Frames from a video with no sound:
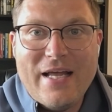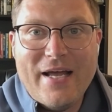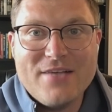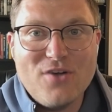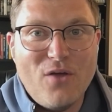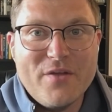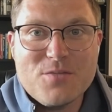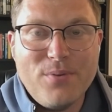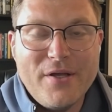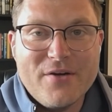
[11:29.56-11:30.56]
as all
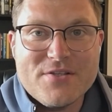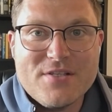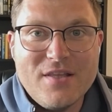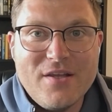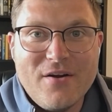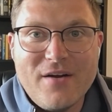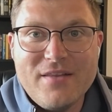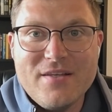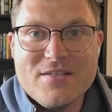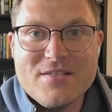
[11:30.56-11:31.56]
these players sit there
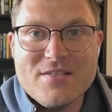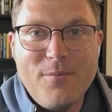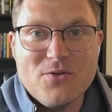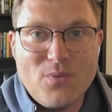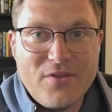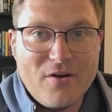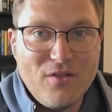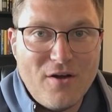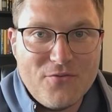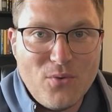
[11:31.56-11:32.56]
at these tables with their
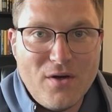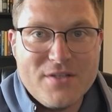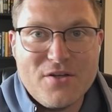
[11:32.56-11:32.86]
loved ones,